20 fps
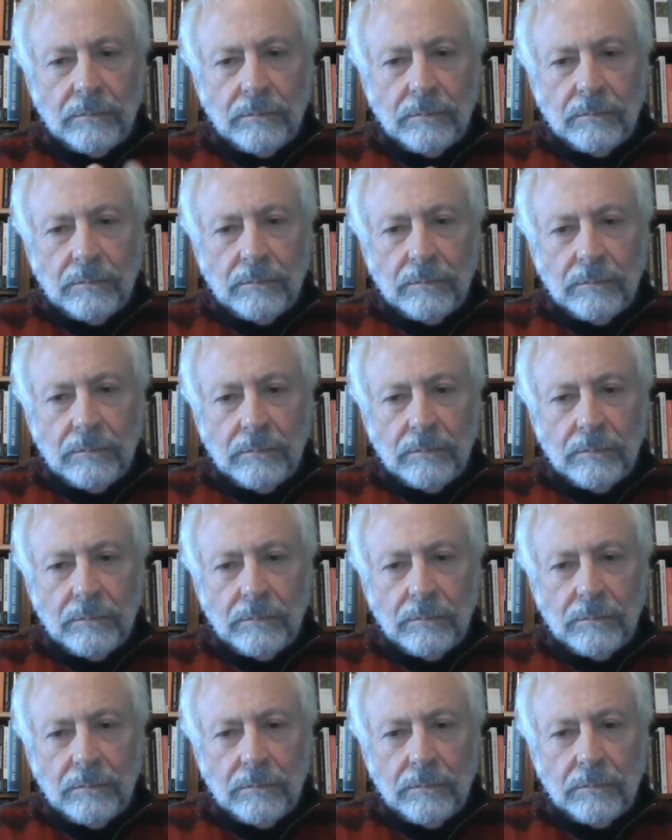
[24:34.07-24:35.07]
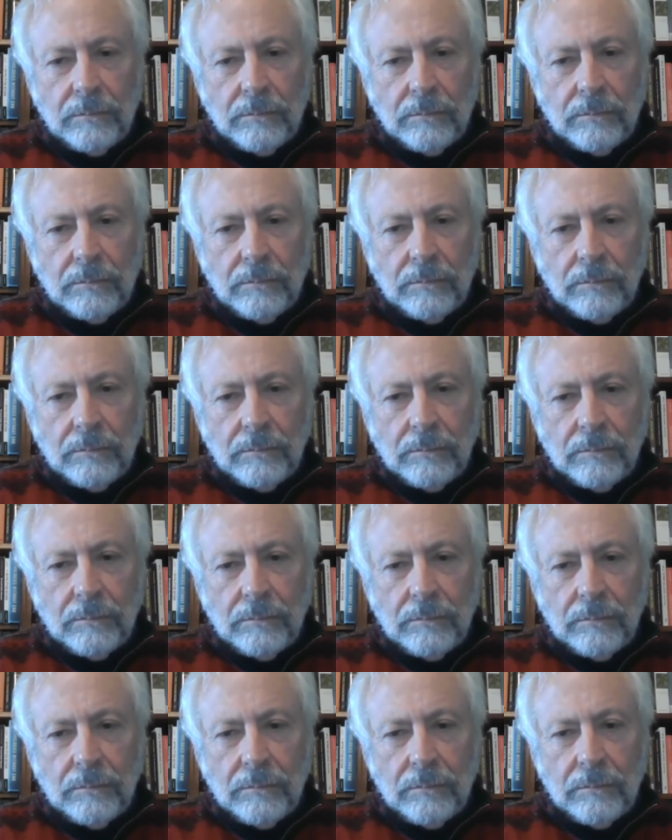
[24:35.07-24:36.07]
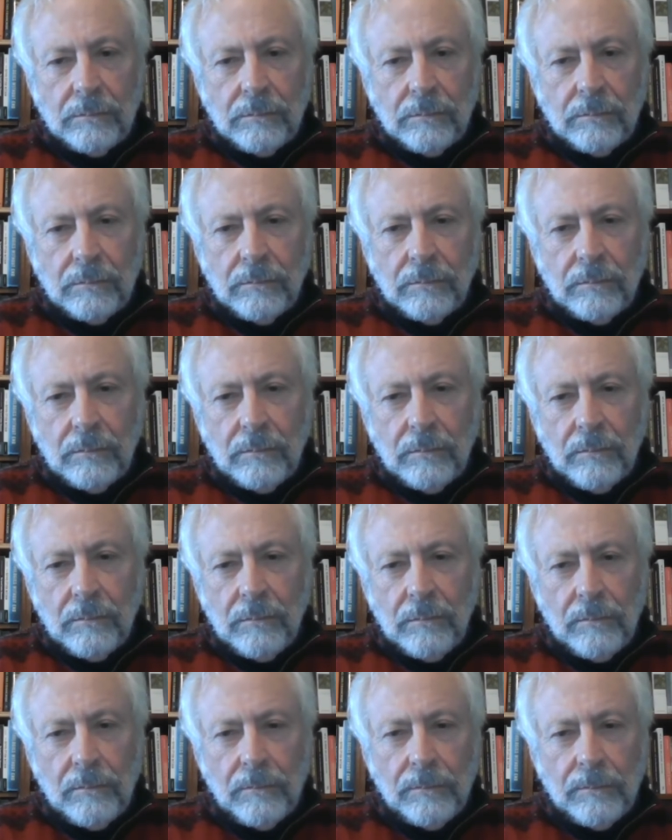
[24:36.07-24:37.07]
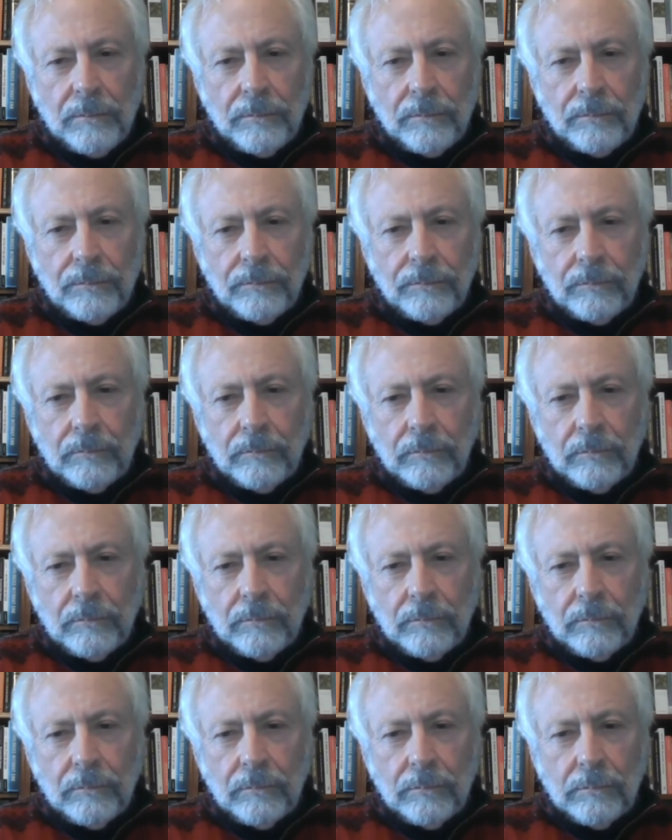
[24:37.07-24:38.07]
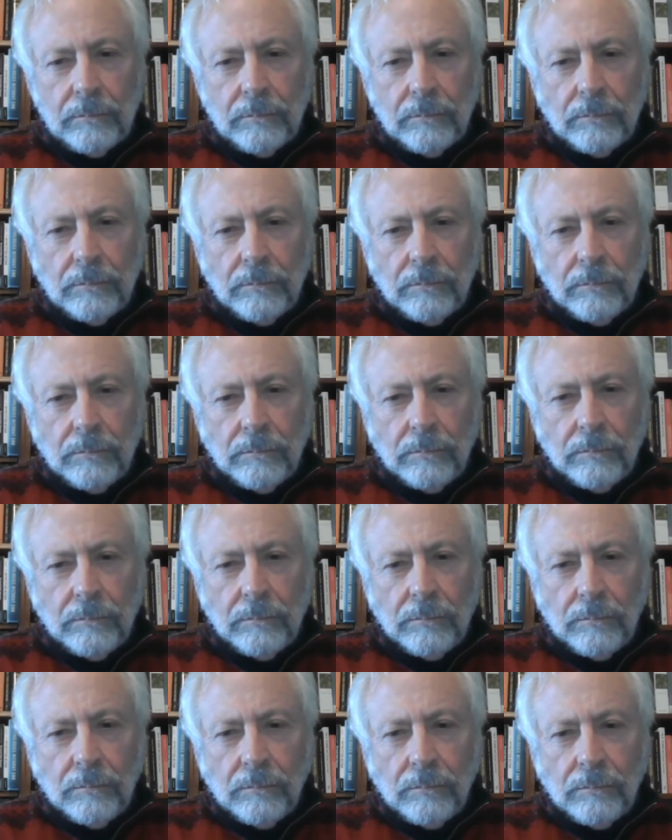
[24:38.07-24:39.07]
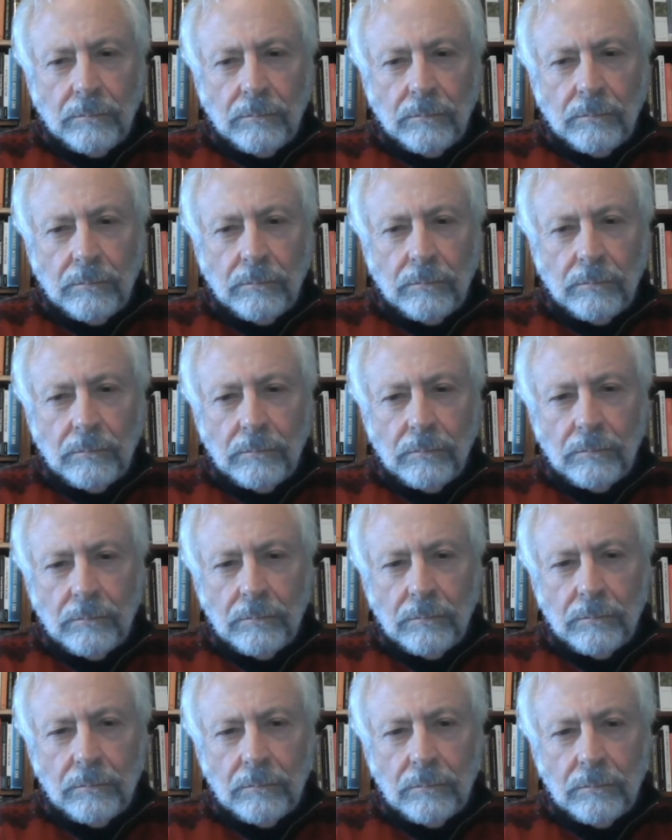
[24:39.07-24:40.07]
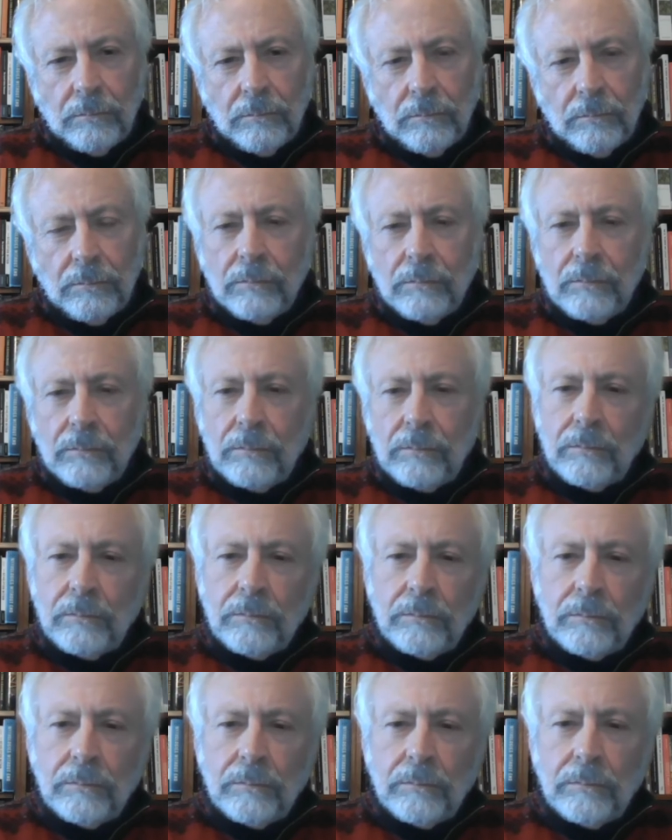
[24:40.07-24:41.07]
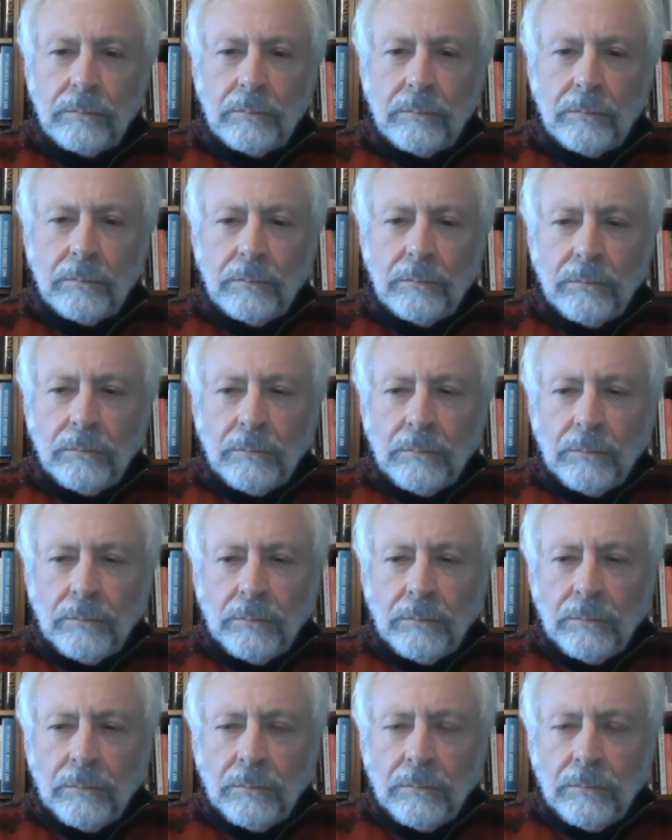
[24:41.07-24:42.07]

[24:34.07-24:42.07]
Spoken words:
This person isn't speaking.